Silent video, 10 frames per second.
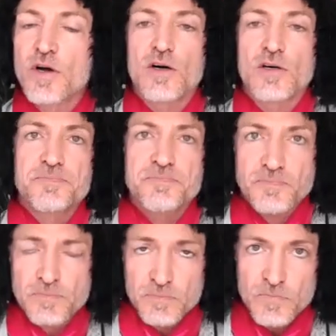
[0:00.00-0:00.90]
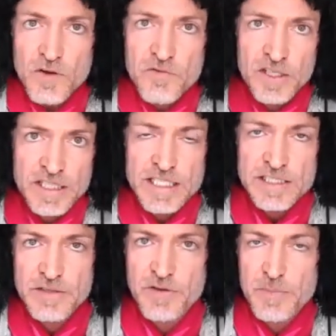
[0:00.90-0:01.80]
all fairly
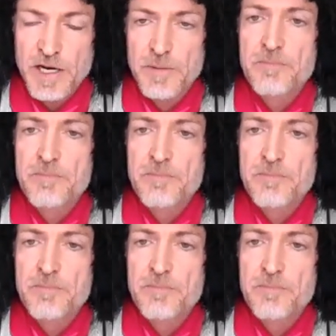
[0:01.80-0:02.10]
easily from there.